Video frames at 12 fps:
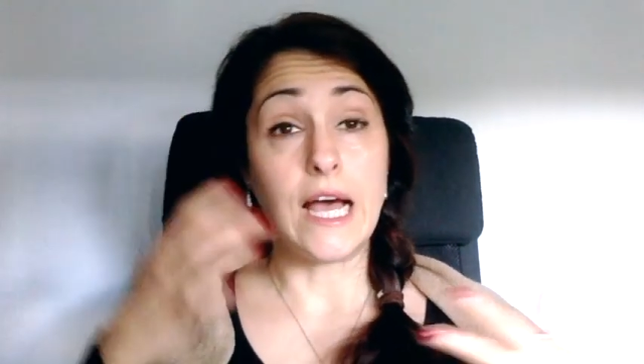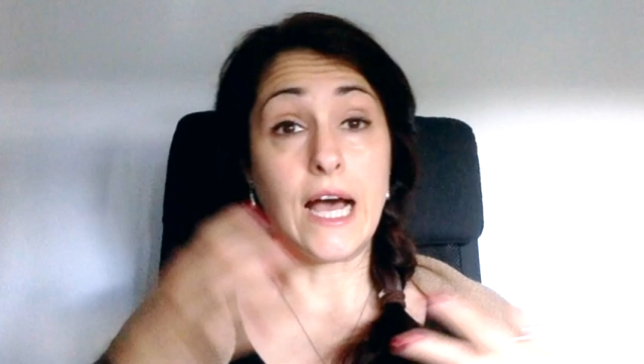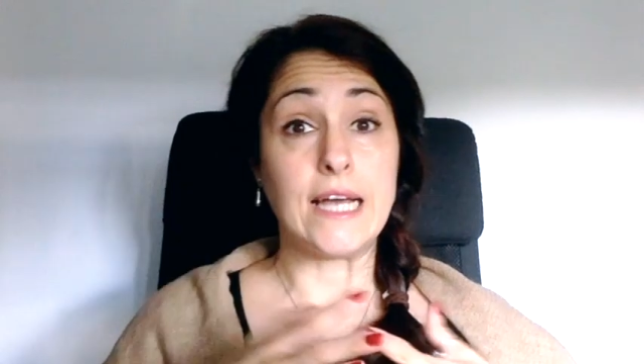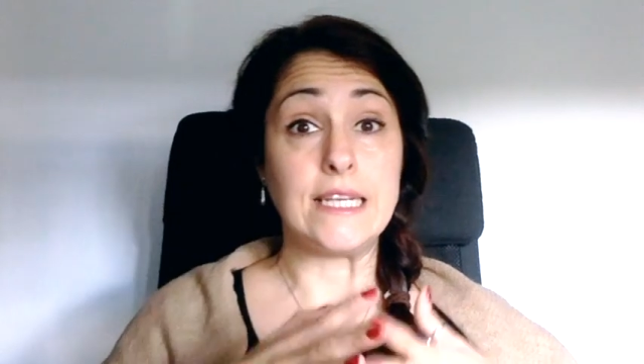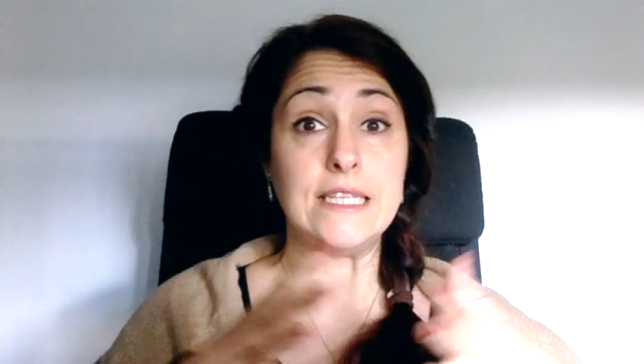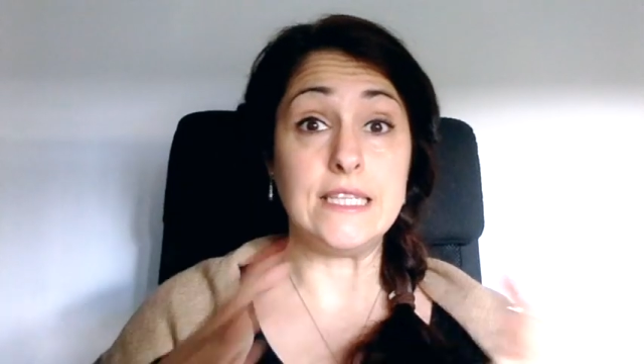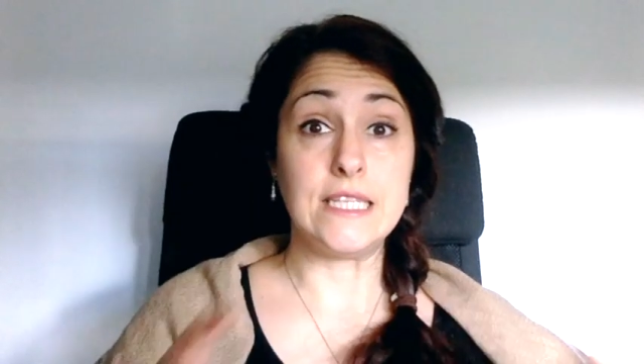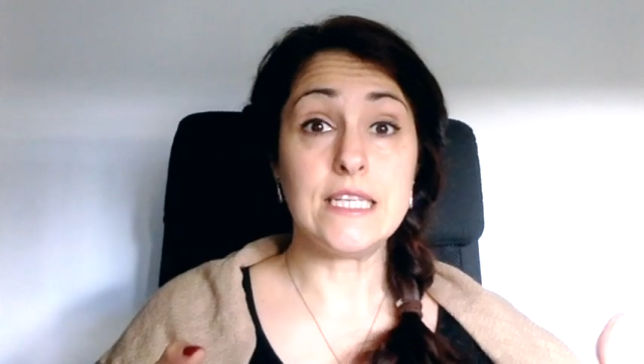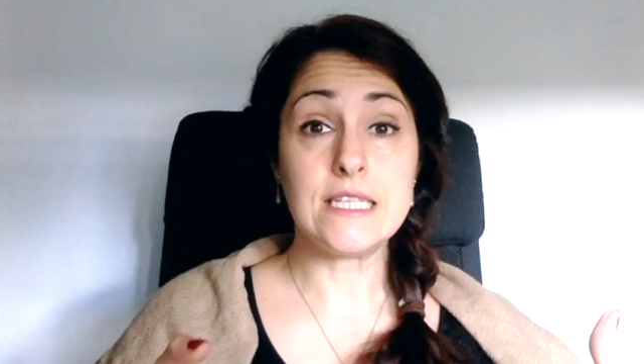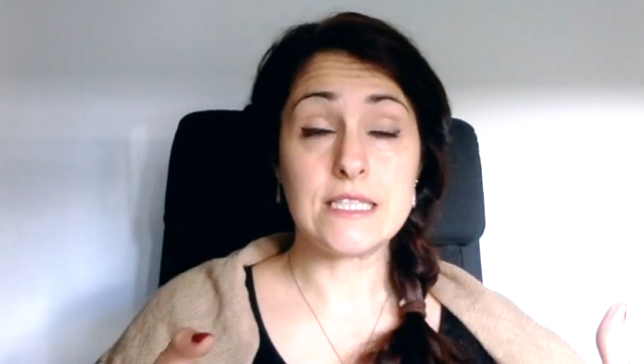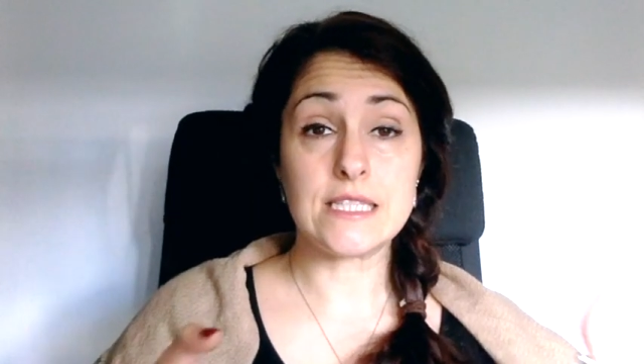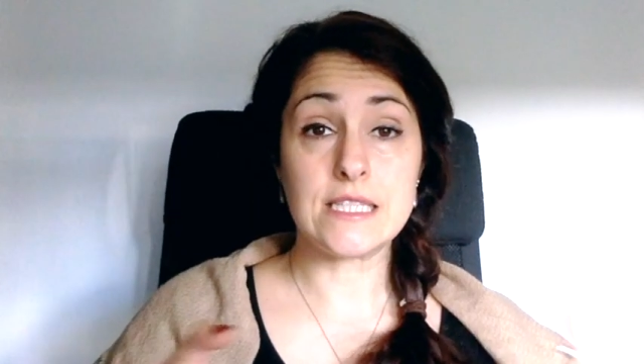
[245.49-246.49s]
And in
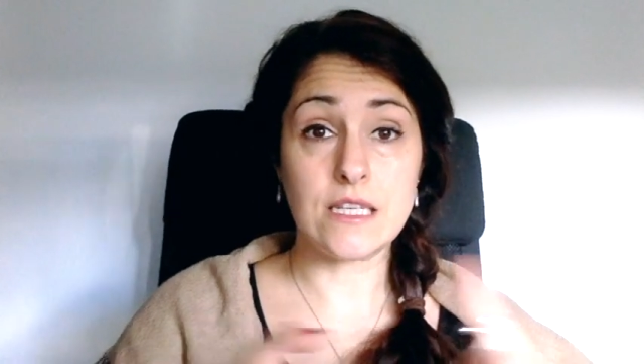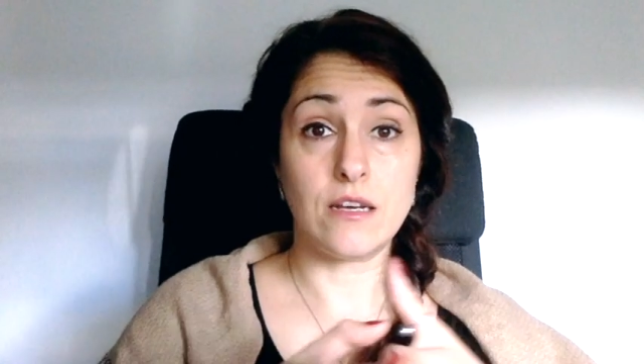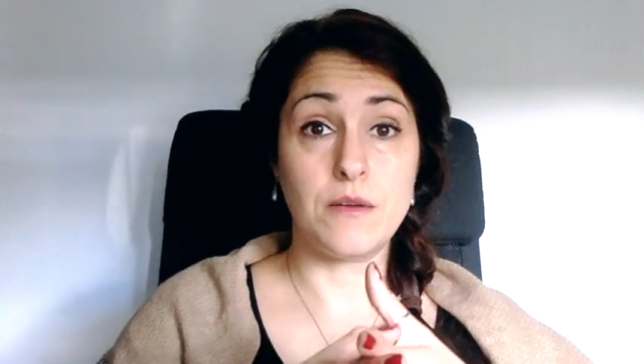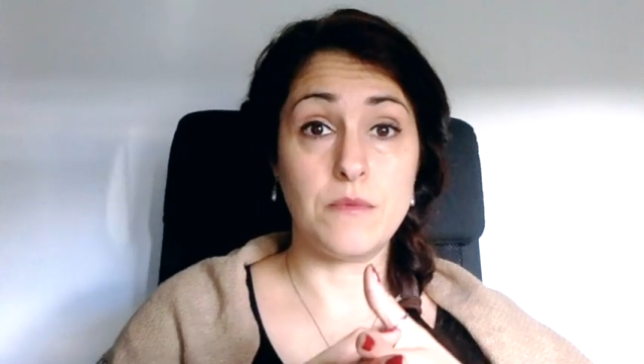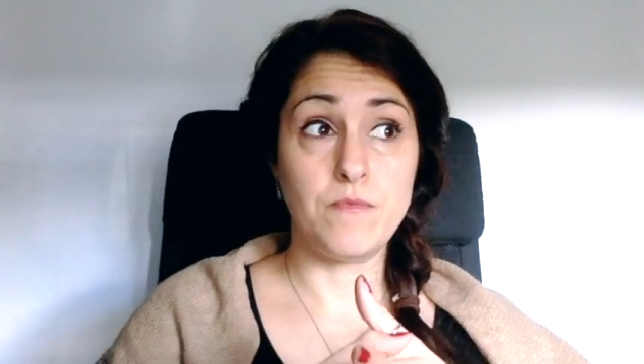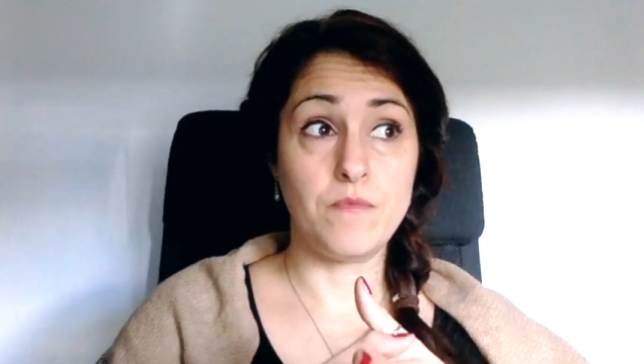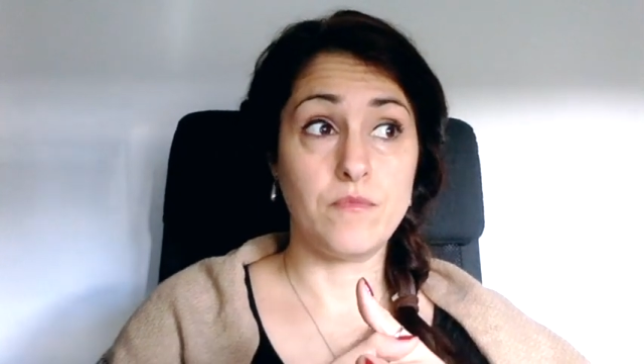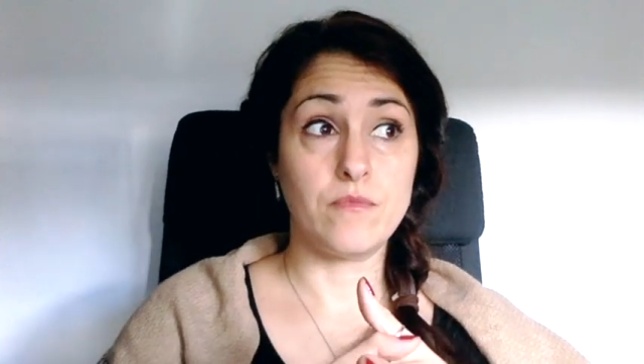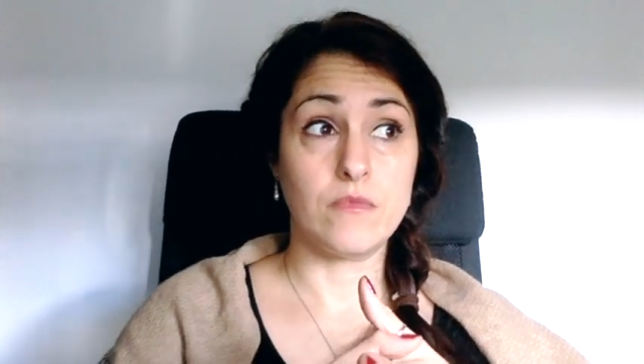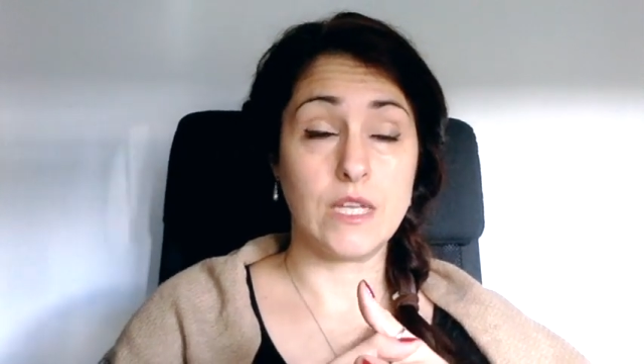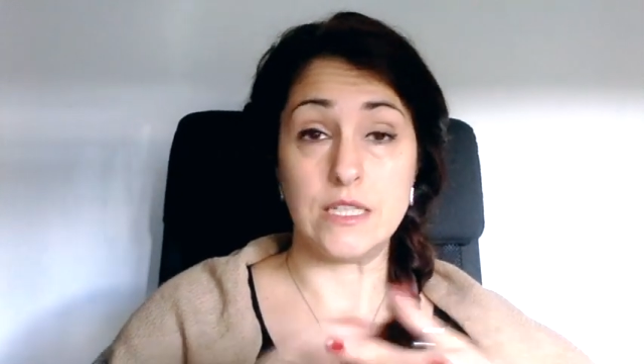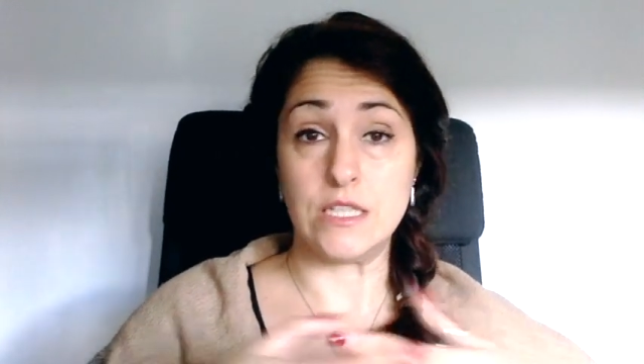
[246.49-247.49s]

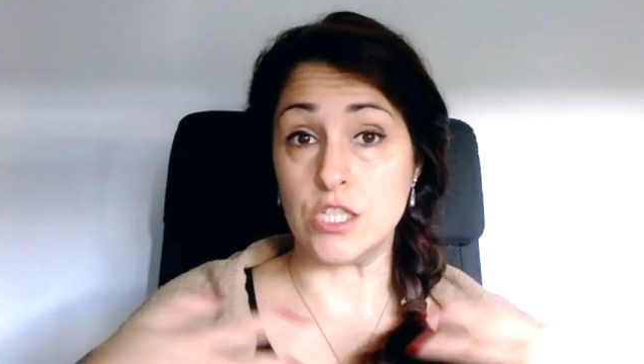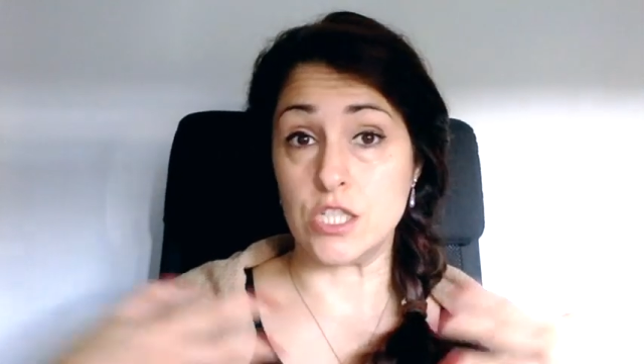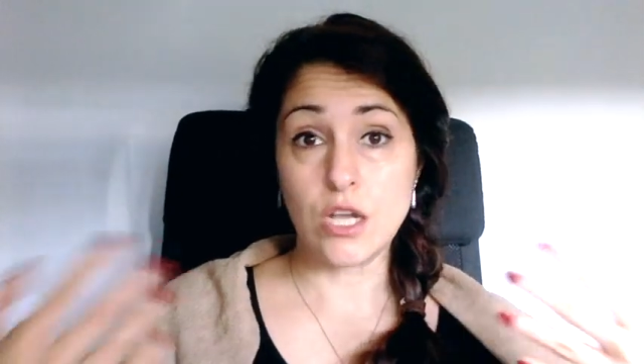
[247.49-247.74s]
this